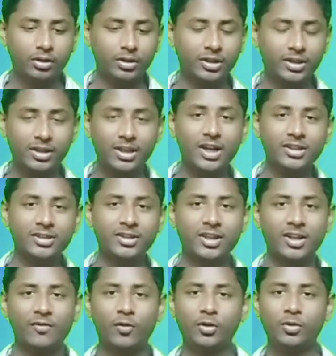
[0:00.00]
the last
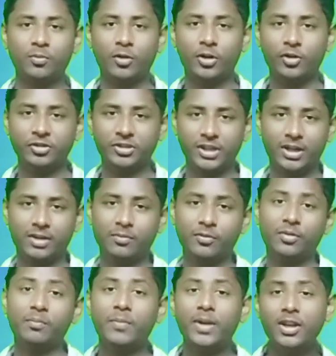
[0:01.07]
thing that I want to point out is that
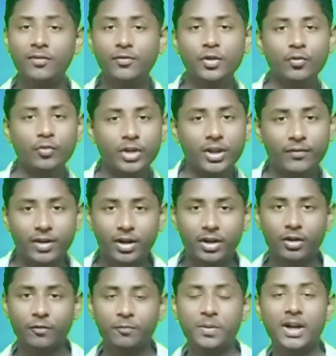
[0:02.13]
many of you would have
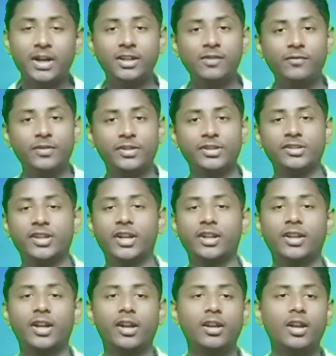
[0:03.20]
heard of particle physicists
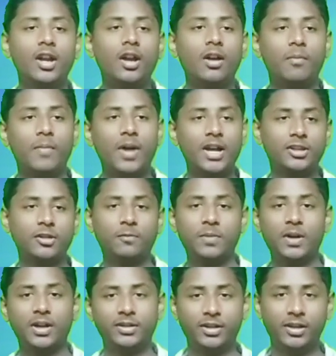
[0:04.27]
saying that mass
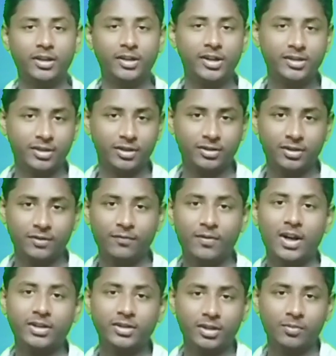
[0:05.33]
of particle increases the
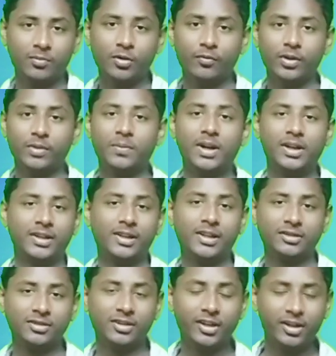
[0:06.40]
faster they move in
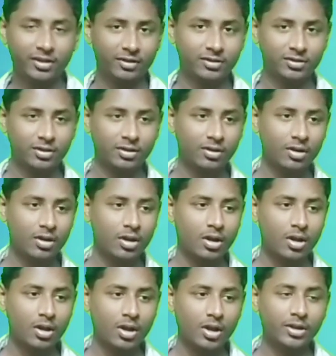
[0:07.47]
particle accelerators.
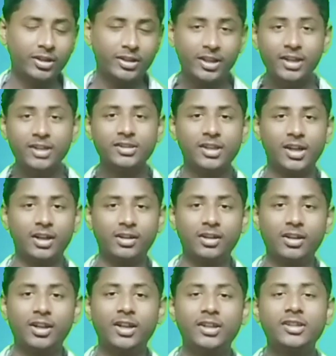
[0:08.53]
The thing is
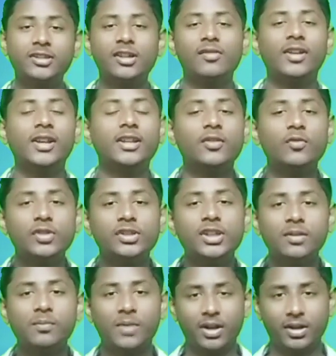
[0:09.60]
that it is the
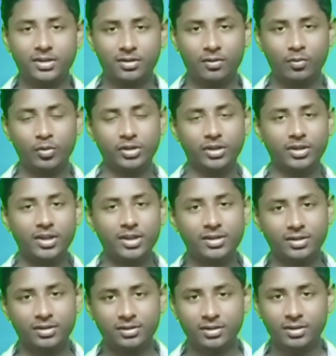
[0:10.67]
relativistic mass which
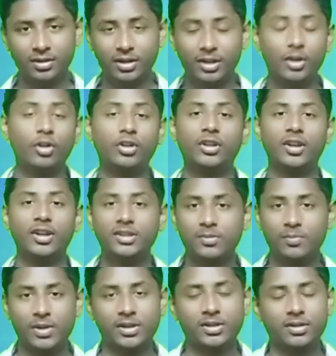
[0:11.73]
increases and not the
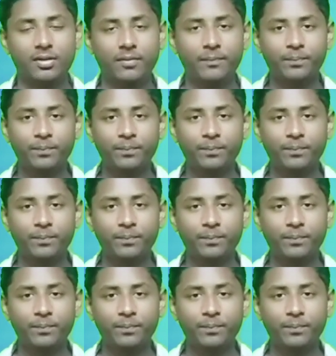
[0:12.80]
rest mass.